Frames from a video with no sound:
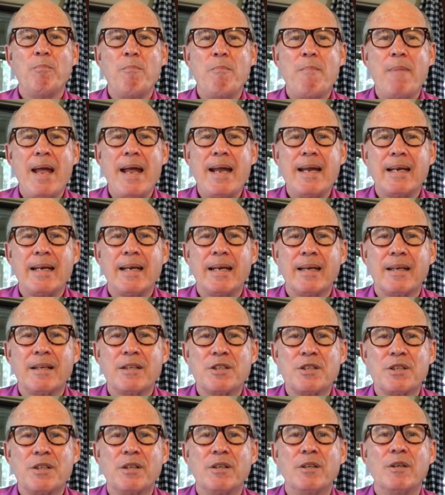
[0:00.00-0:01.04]
make
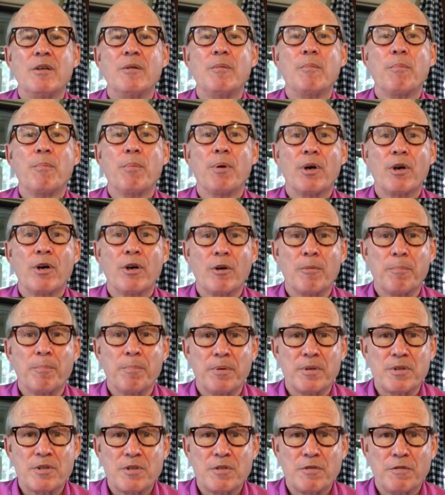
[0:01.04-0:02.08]
it
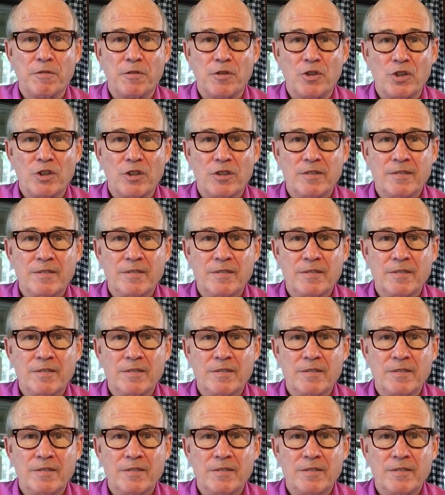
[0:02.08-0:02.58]
purposeful